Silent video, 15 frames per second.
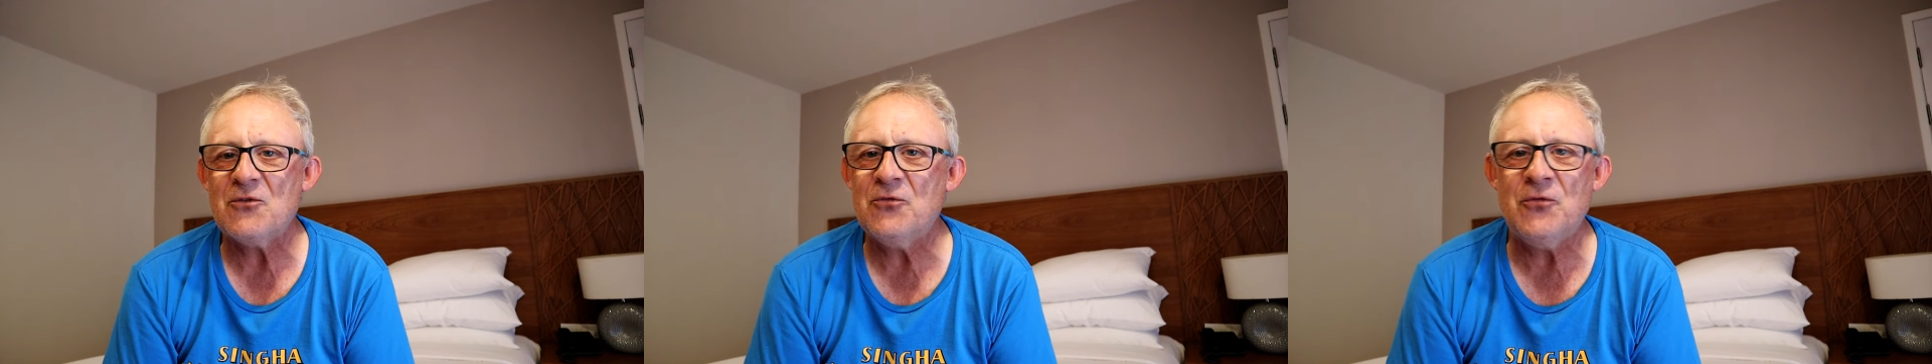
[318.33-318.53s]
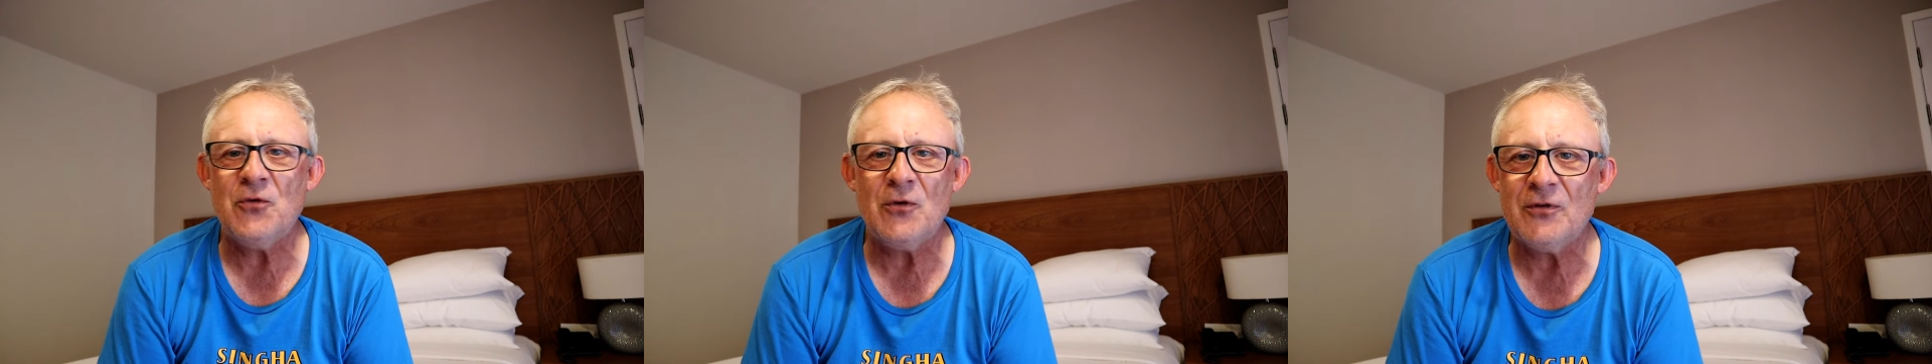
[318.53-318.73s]

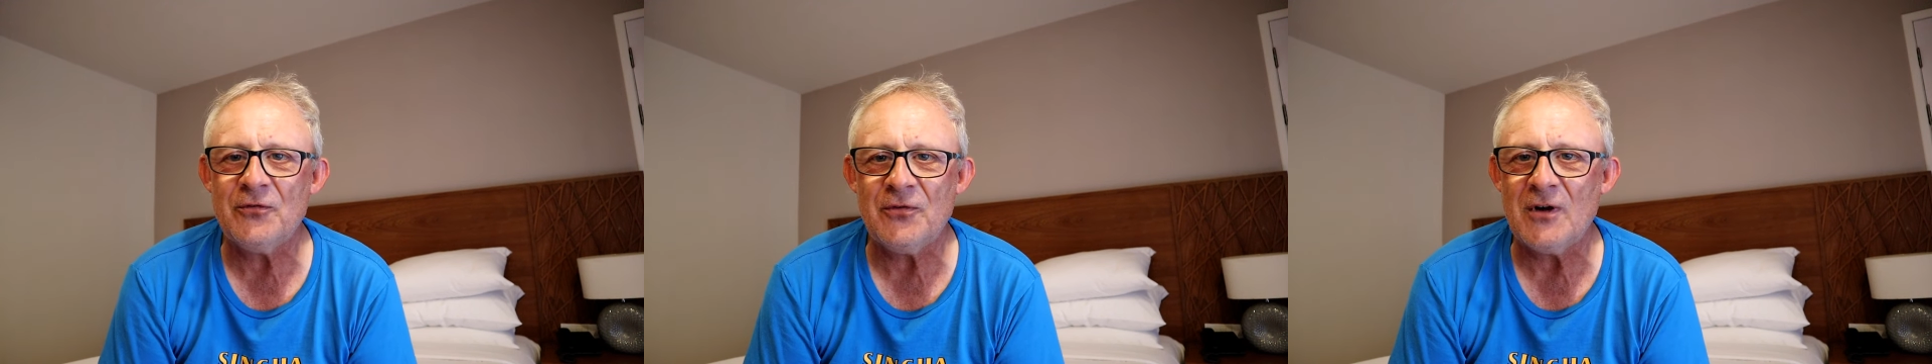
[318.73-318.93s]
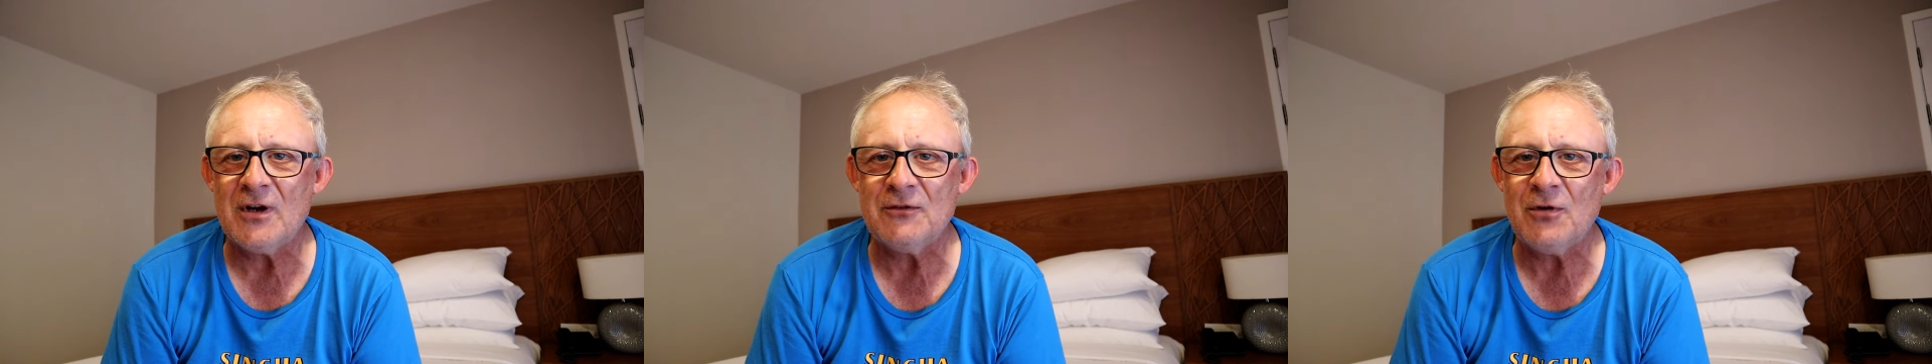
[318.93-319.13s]
Four or
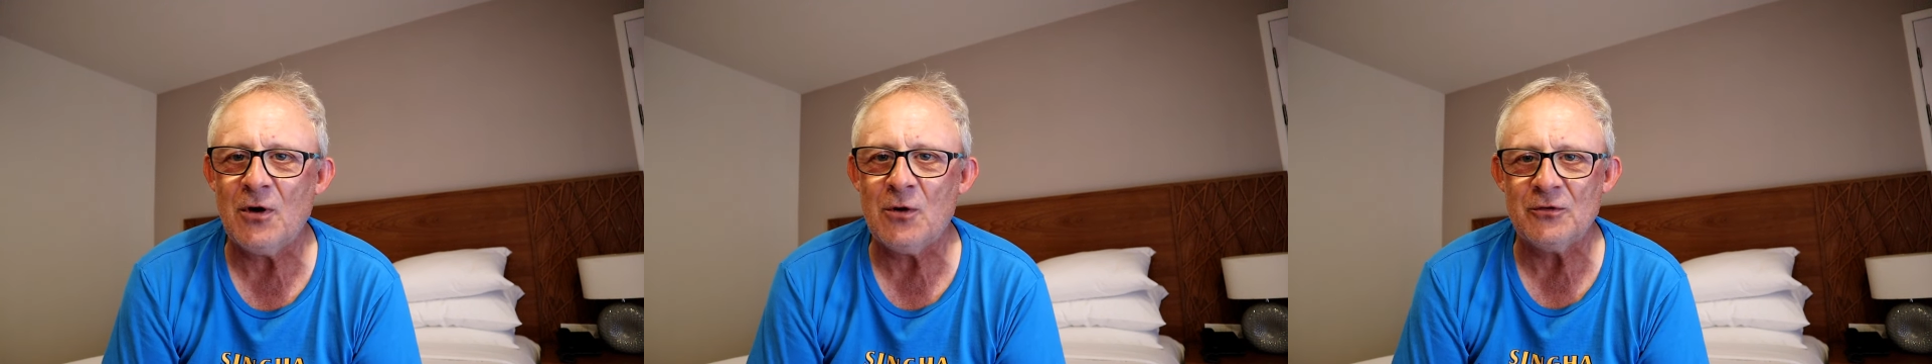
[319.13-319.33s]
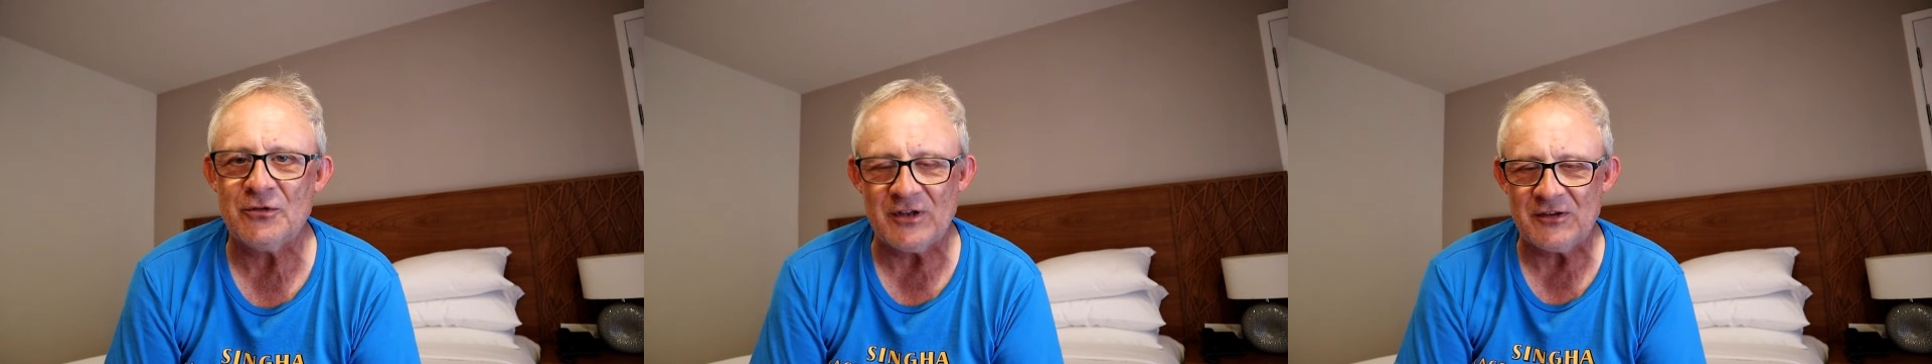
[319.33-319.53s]
five
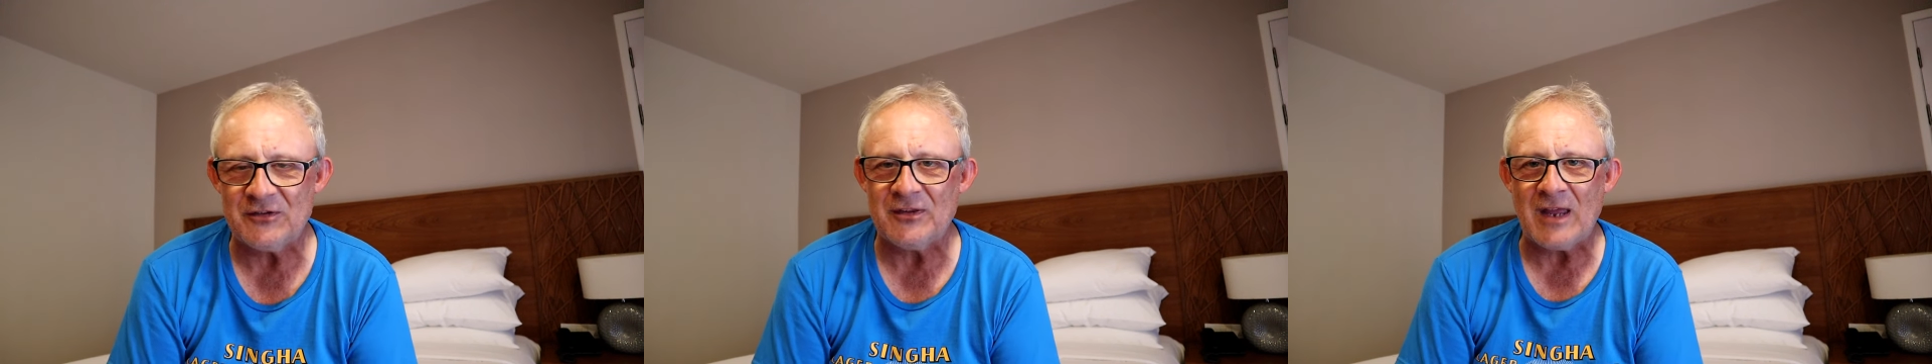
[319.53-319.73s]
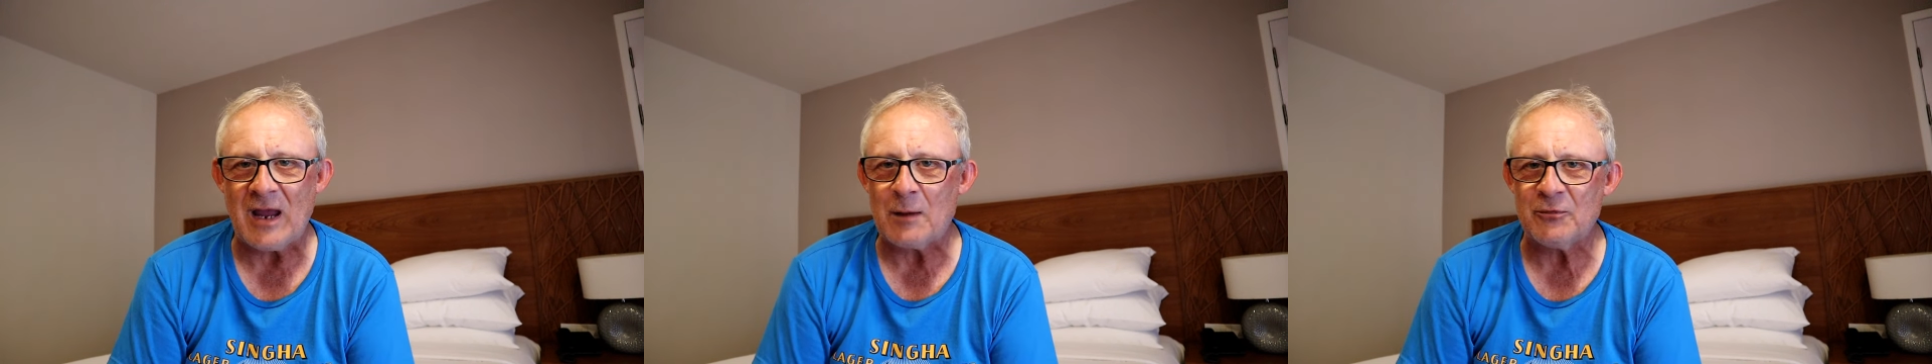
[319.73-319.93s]
holes
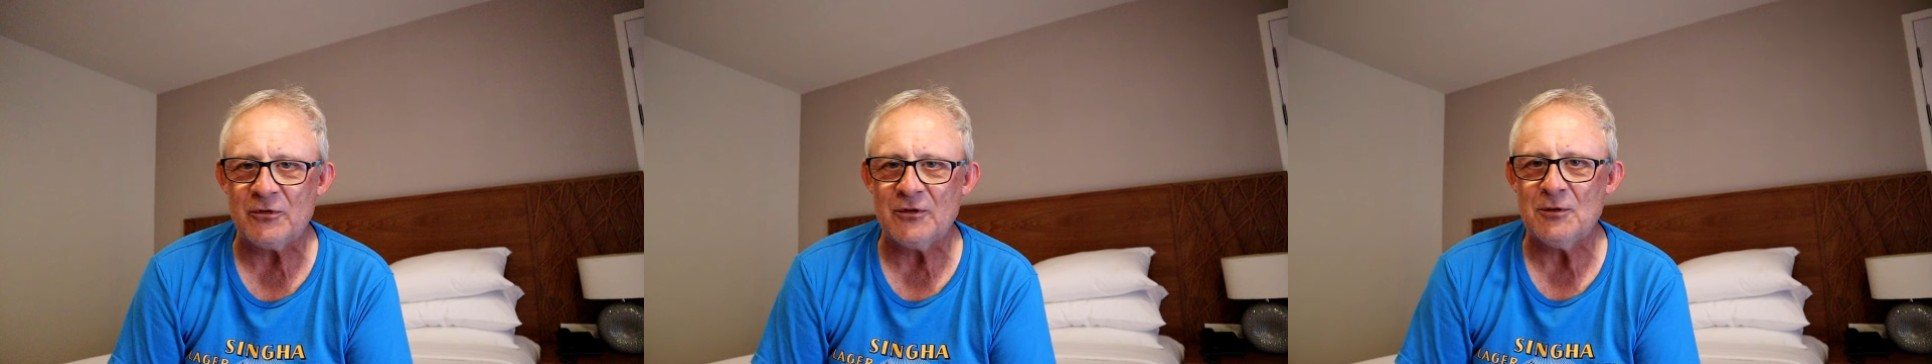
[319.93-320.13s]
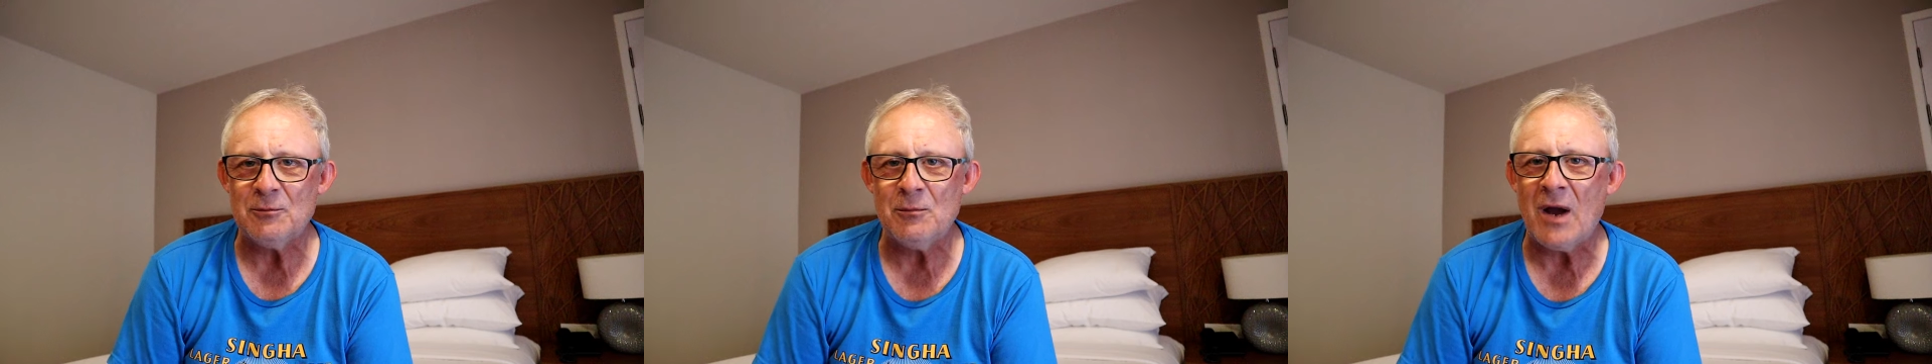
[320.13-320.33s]
is the
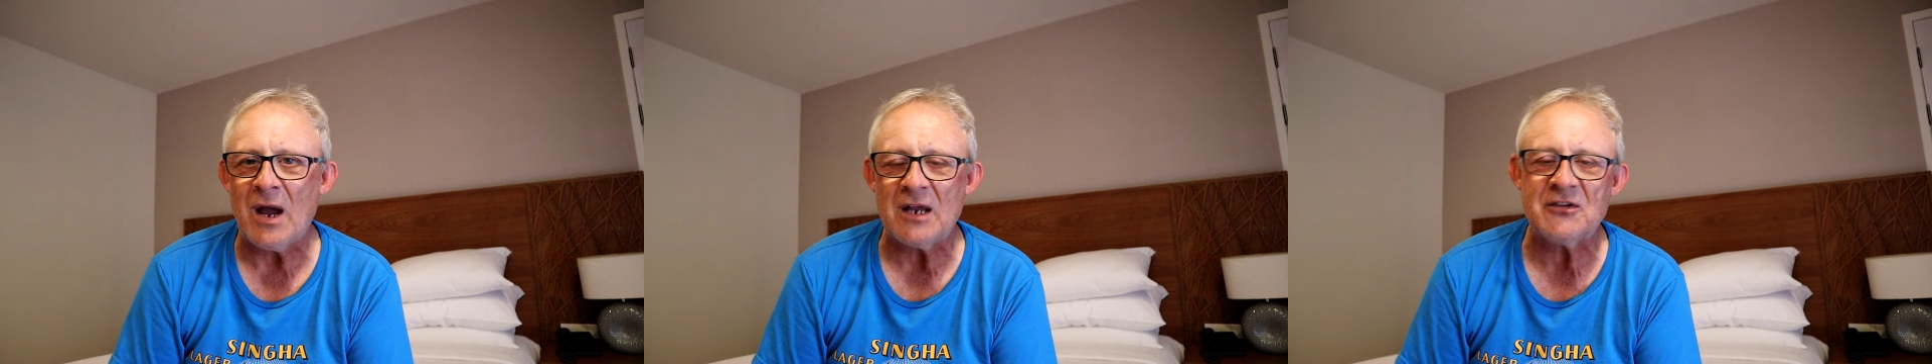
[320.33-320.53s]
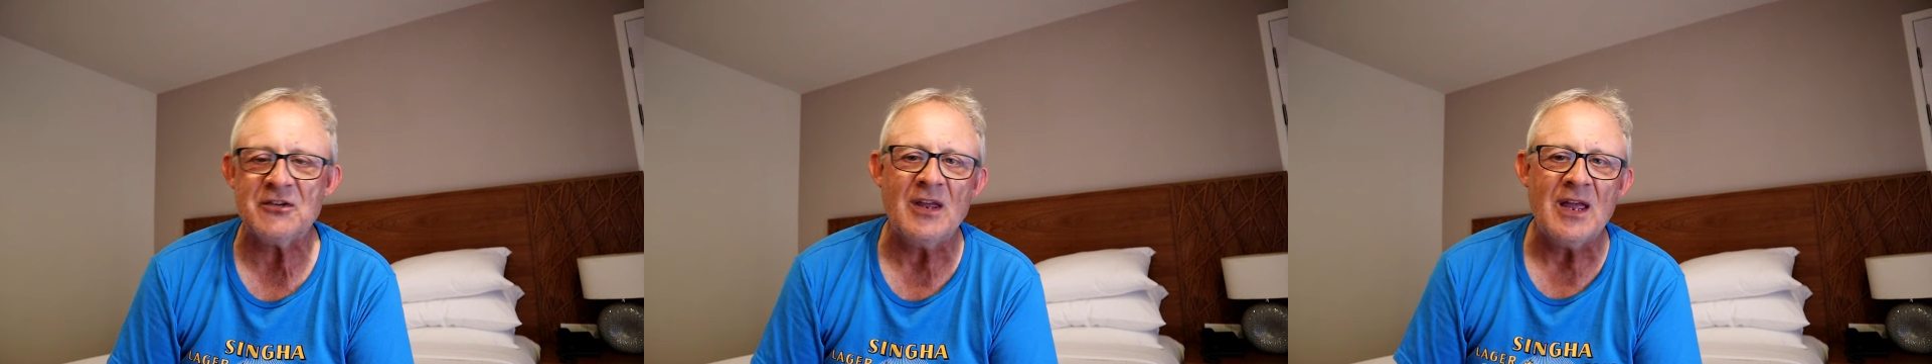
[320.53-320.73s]
absolute
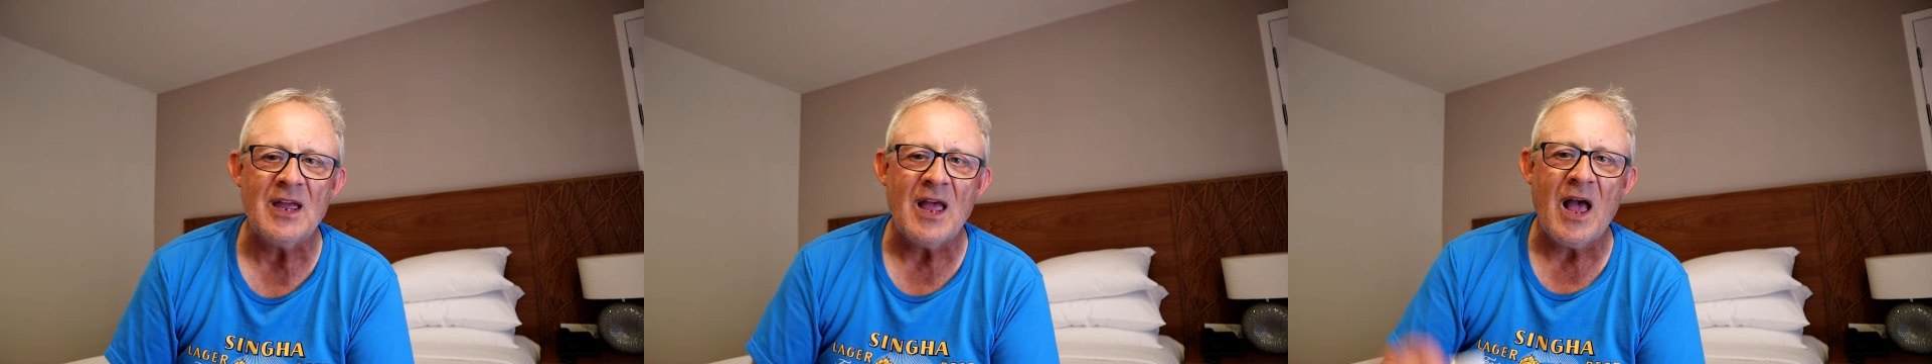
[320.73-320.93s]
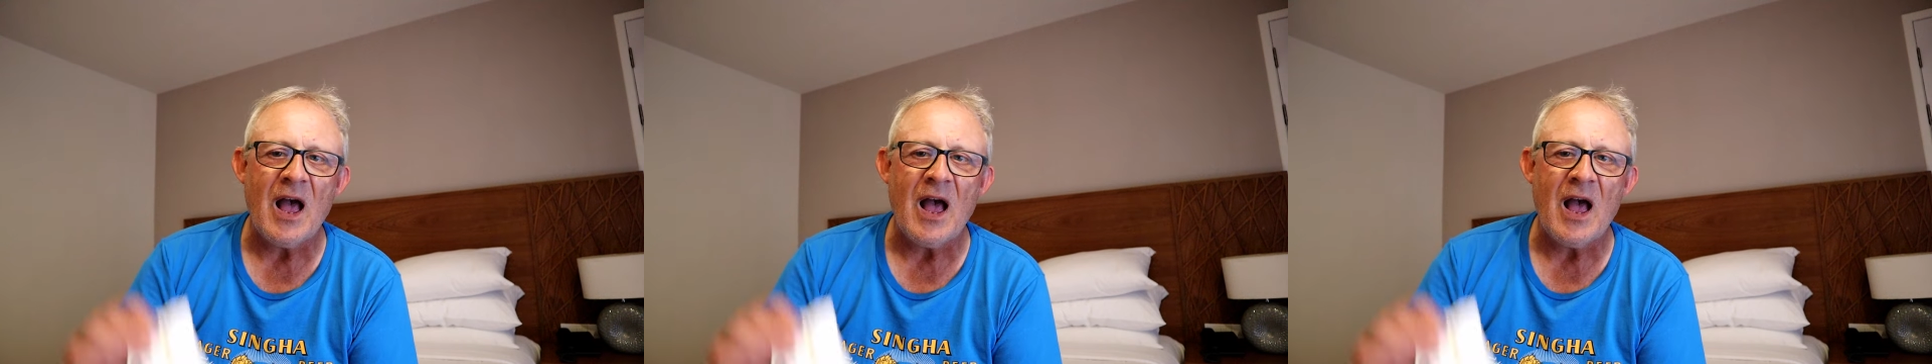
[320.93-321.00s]
max.